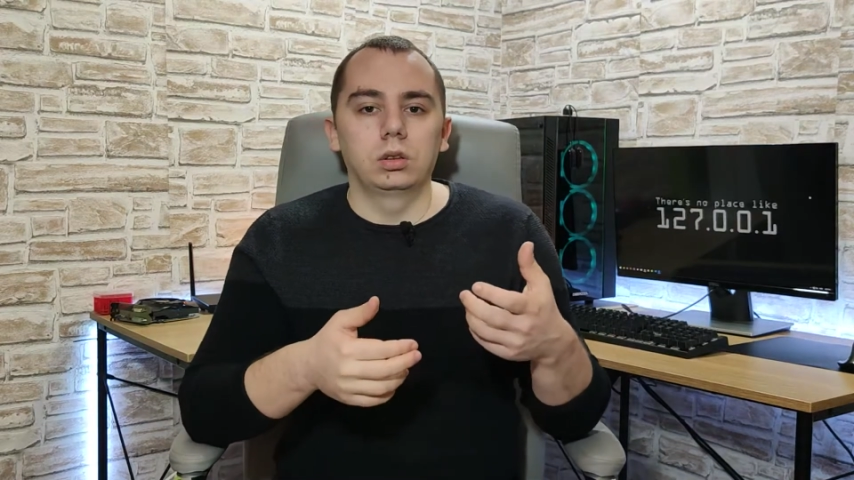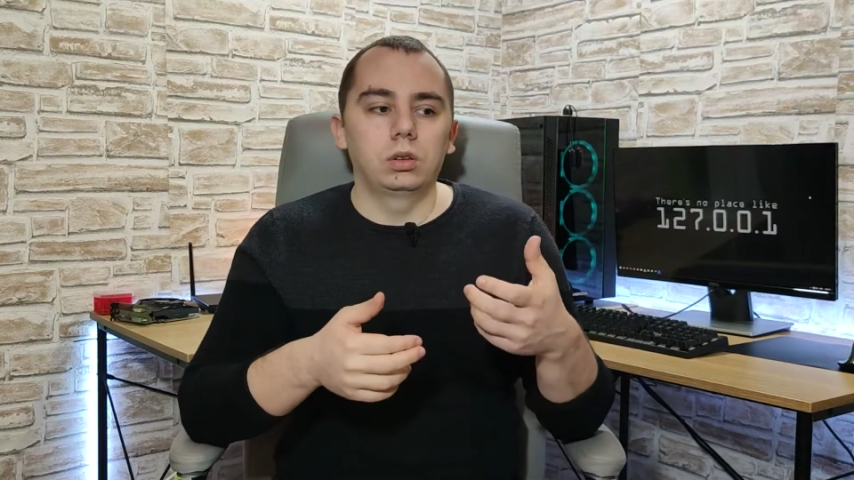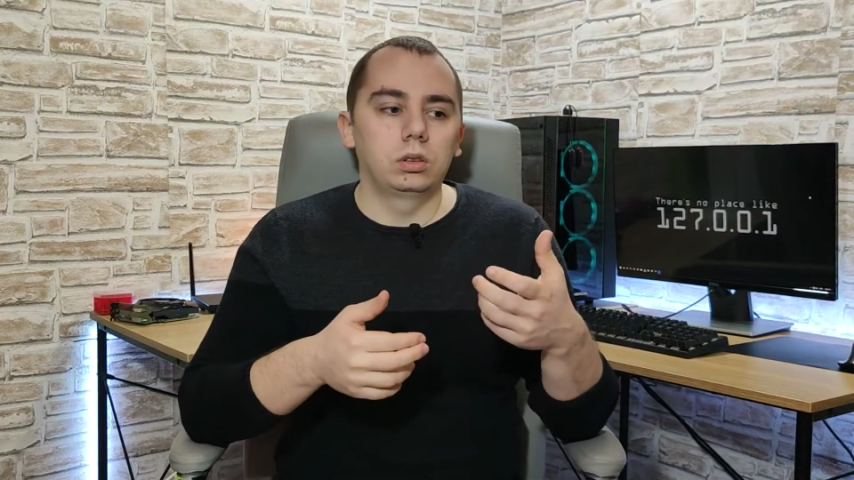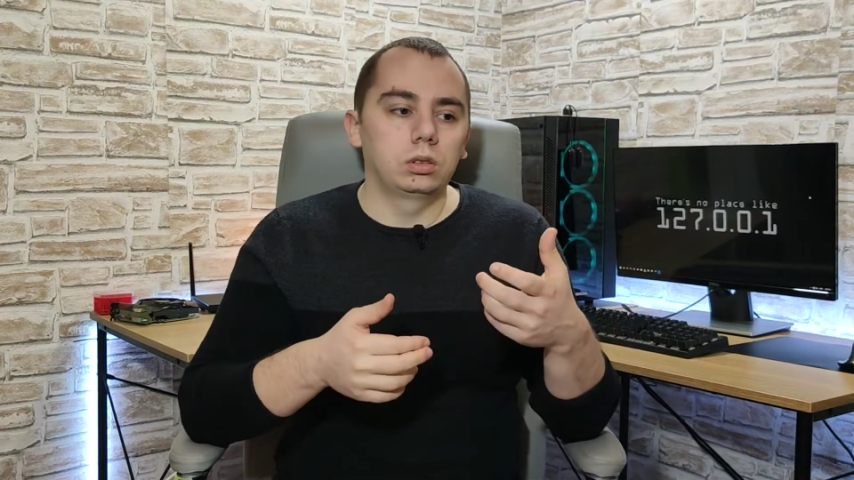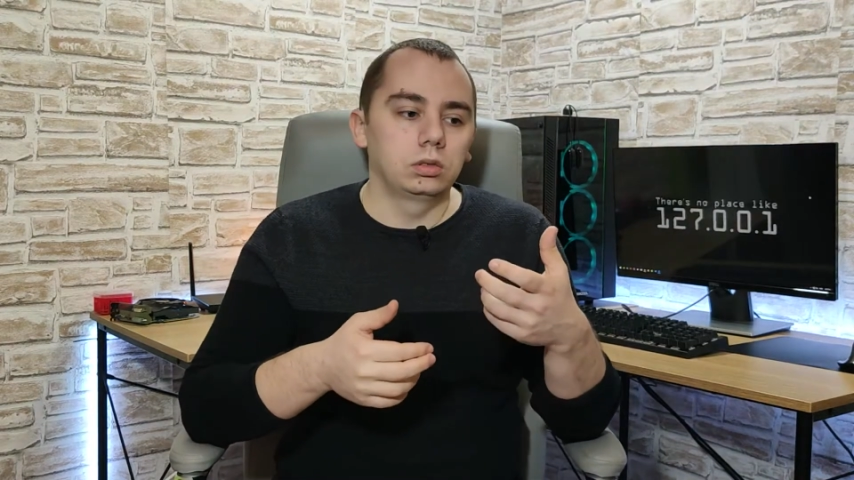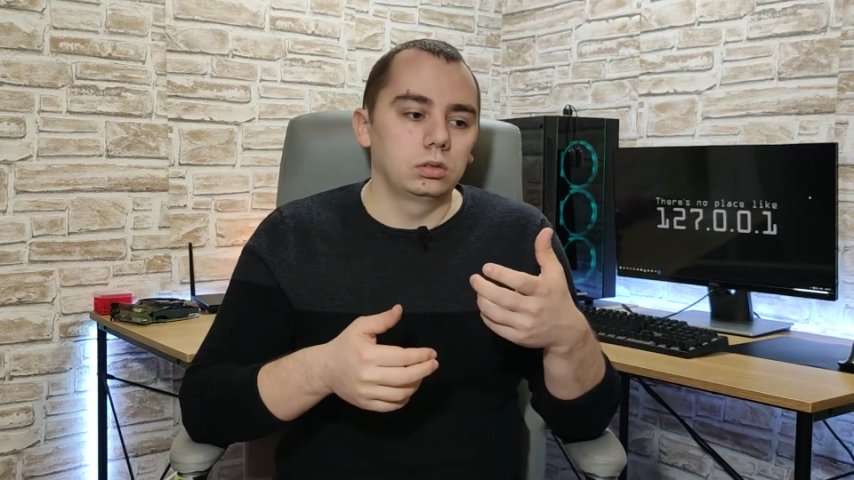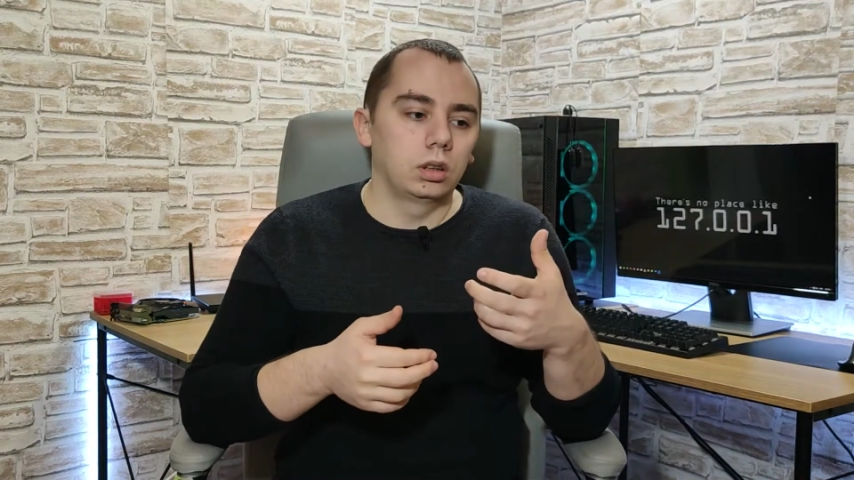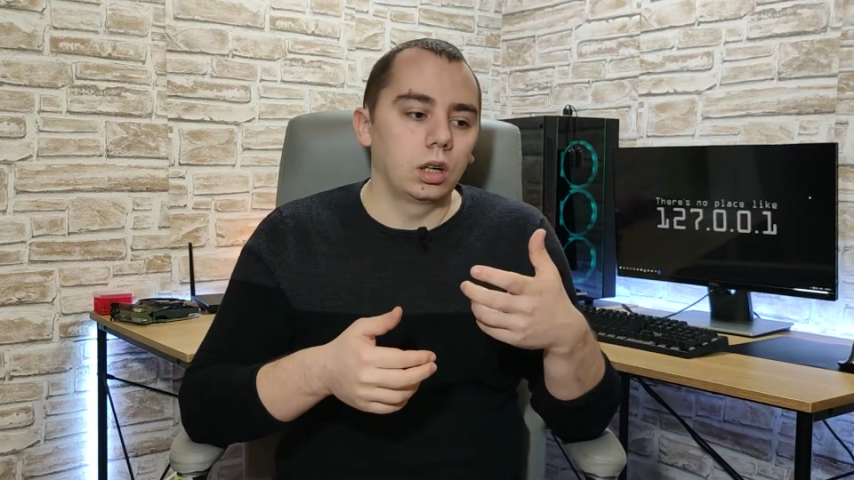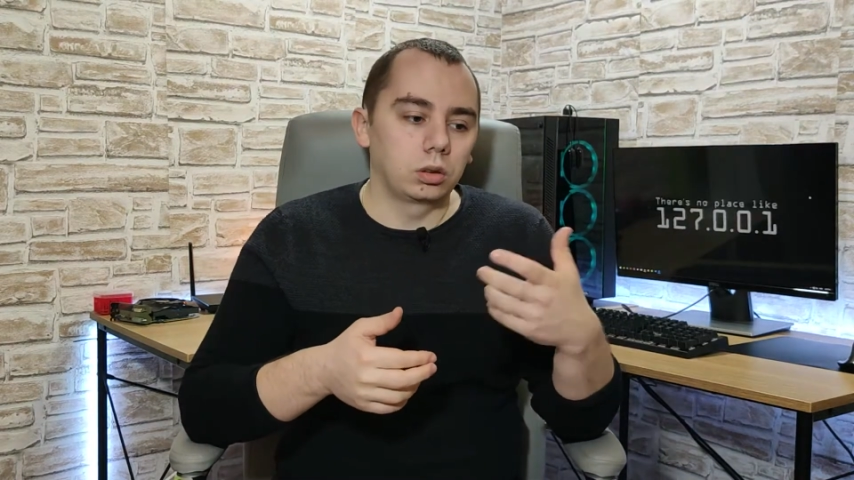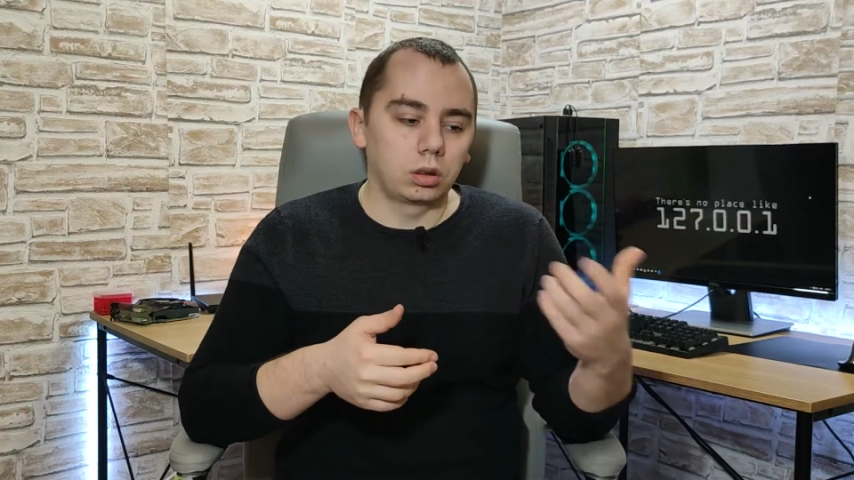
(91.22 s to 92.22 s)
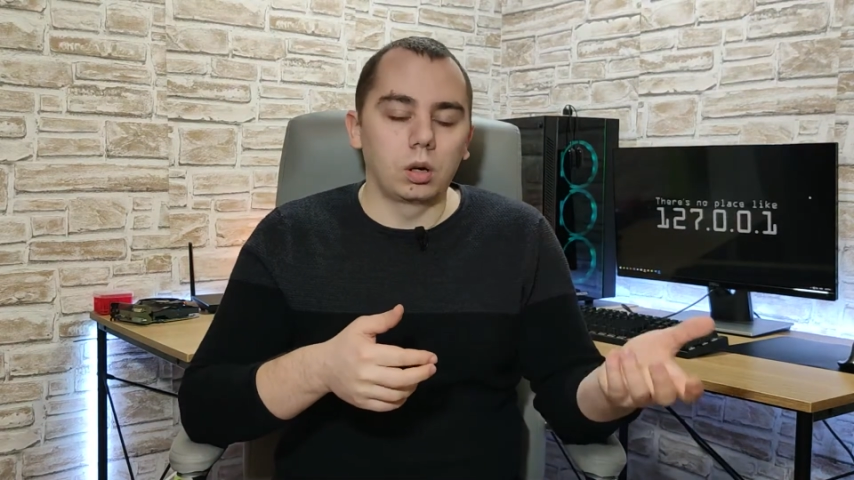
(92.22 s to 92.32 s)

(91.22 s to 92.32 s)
or how